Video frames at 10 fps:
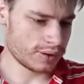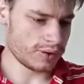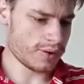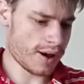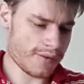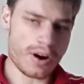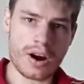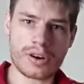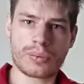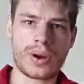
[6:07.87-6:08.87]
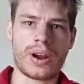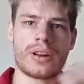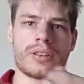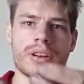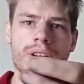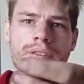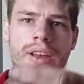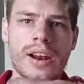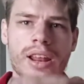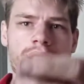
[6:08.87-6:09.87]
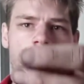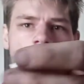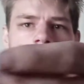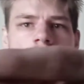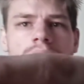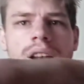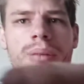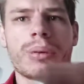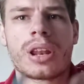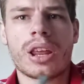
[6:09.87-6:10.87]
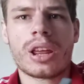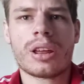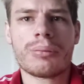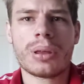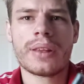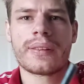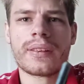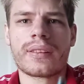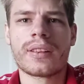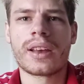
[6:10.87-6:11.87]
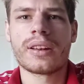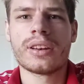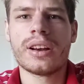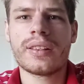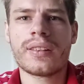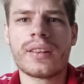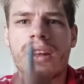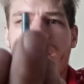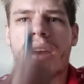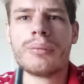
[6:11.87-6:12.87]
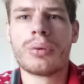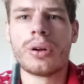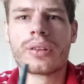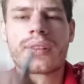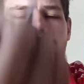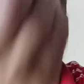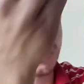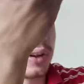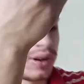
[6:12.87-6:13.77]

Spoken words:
You have hardware, little tiny itty bitty pieces like nuts and bolts.